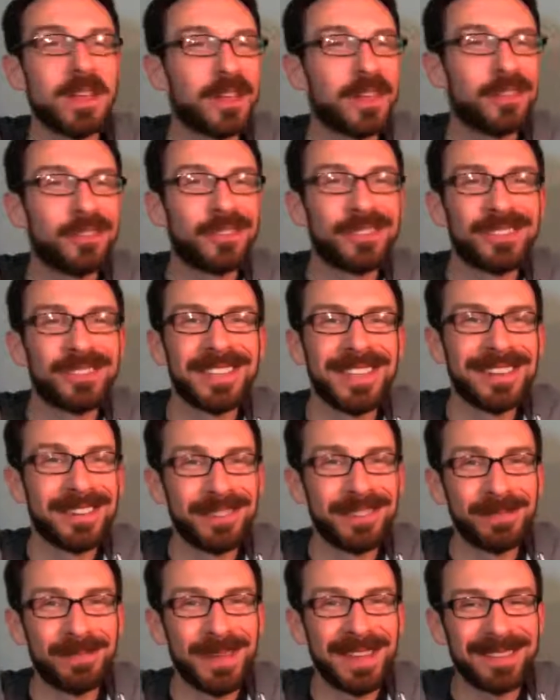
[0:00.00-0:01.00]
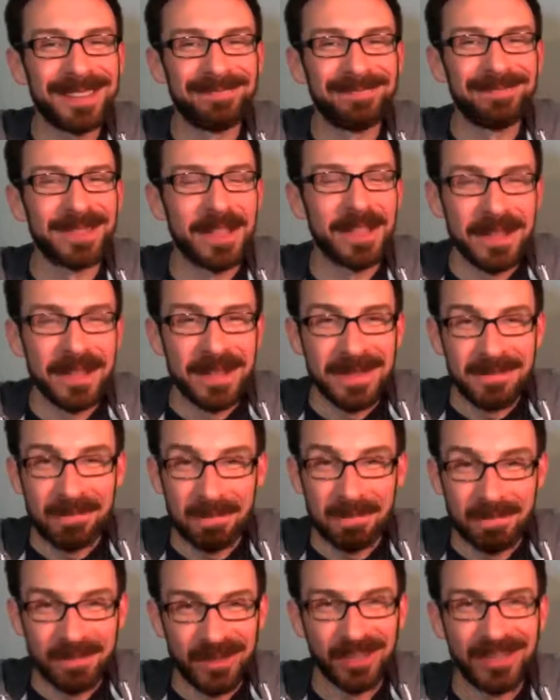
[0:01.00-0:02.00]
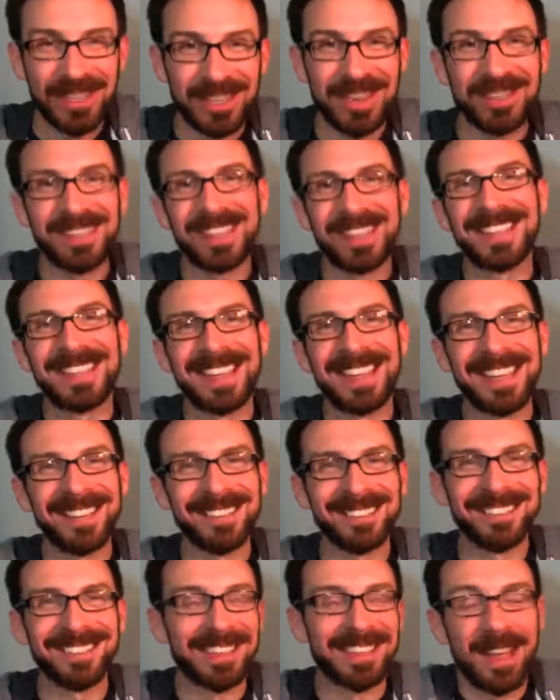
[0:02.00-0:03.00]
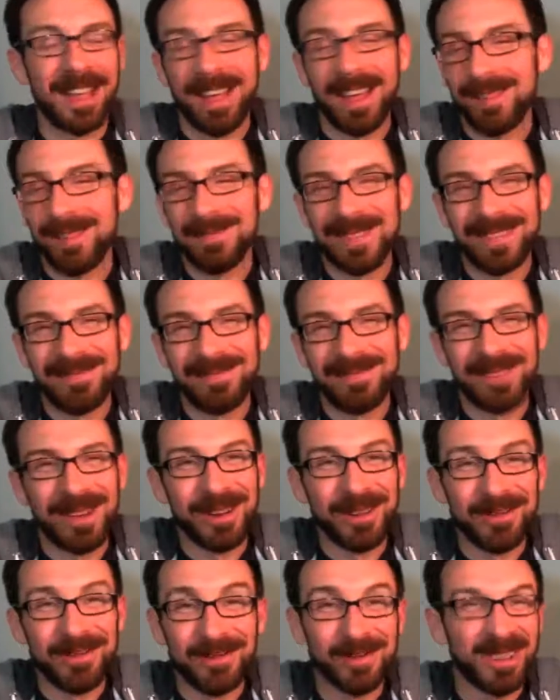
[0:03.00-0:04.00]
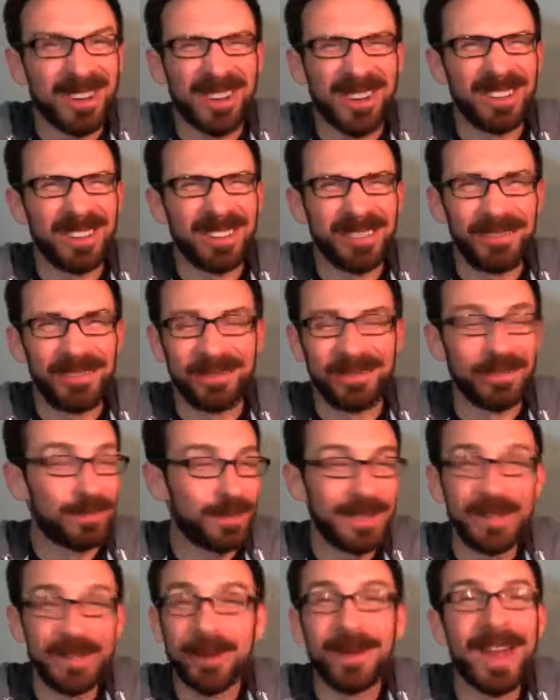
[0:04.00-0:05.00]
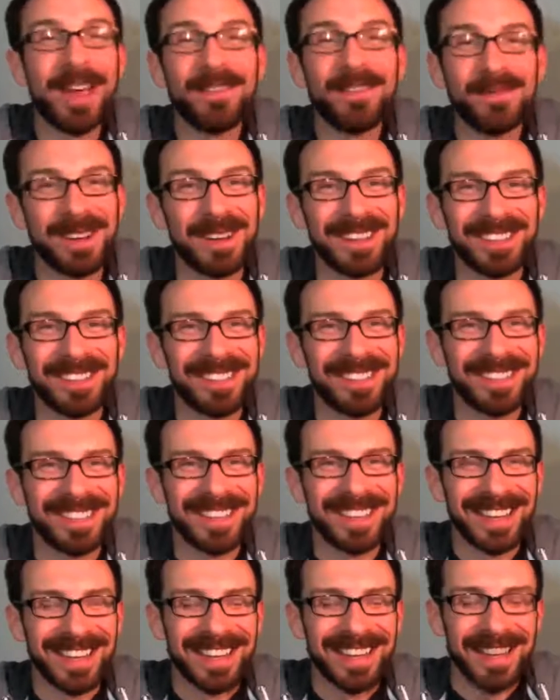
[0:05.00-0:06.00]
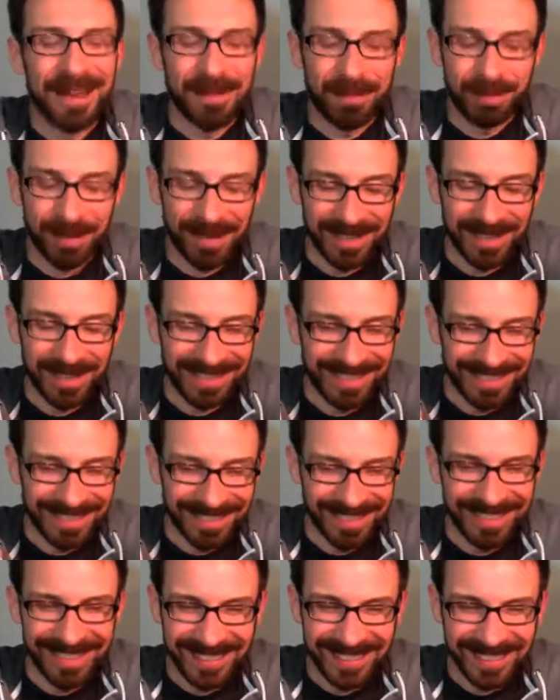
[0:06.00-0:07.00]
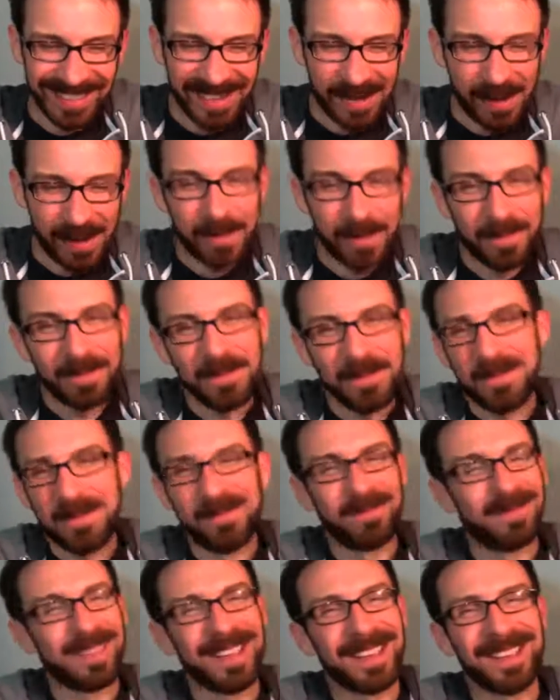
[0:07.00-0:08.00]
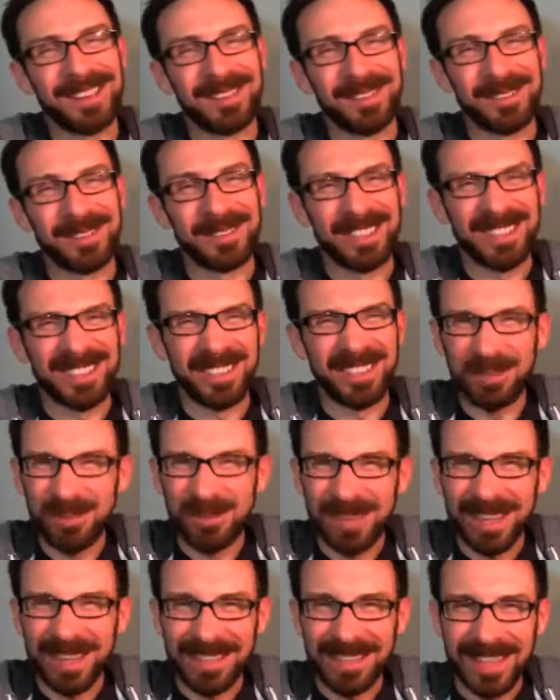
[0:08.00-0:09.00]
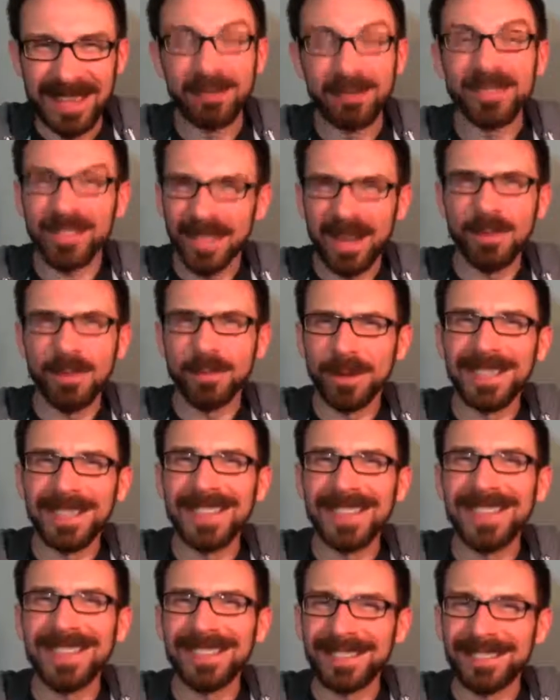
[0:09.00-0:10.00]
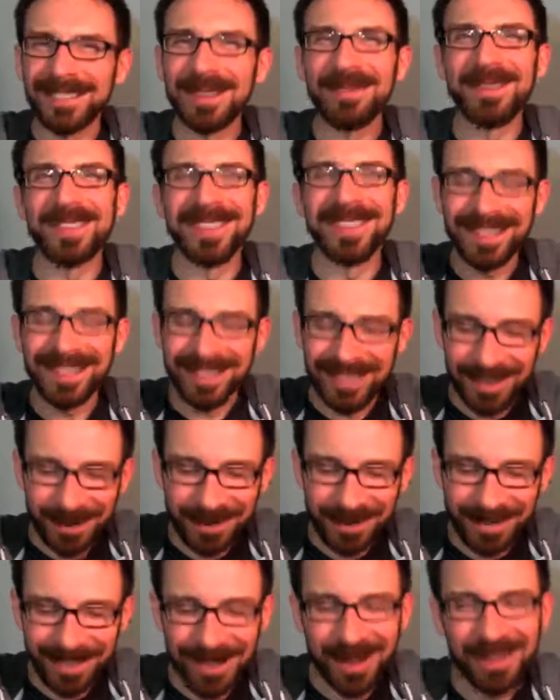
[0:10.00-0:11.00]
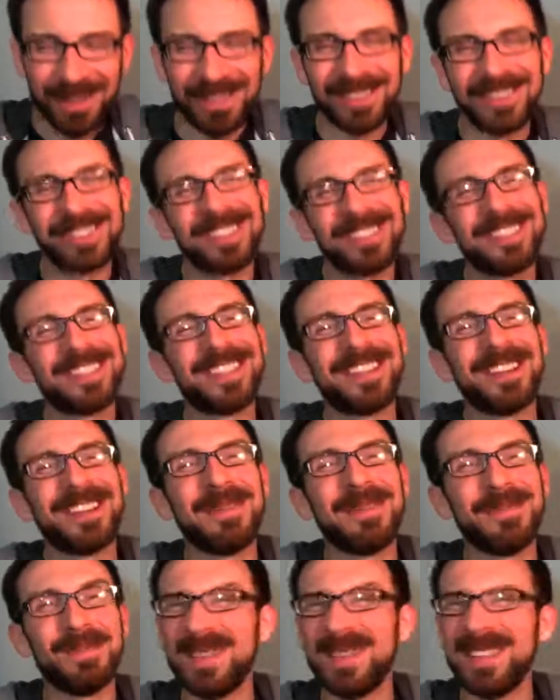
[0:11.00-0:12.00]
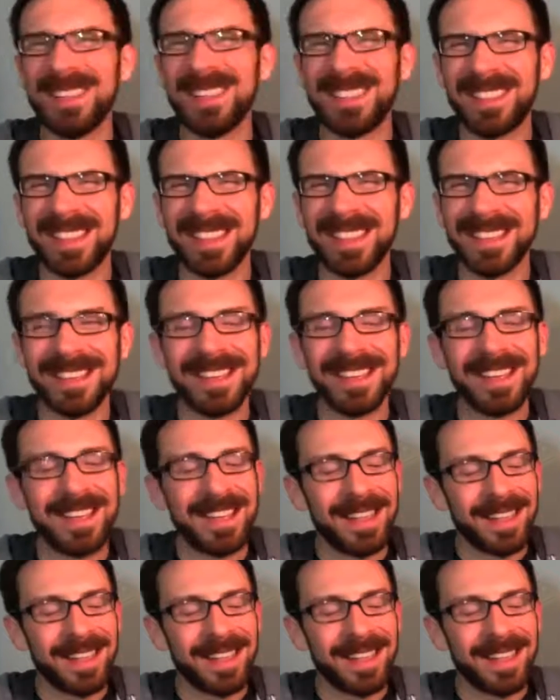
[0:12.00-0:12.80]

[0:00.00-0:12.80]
He's just laying on his bed, staring at the candles. I mean, you know, we're college students. We don't have much. But, I don't know, you do that thing where it's like, I'm really into something. That's, you know, it's college. It's the time to be a thing.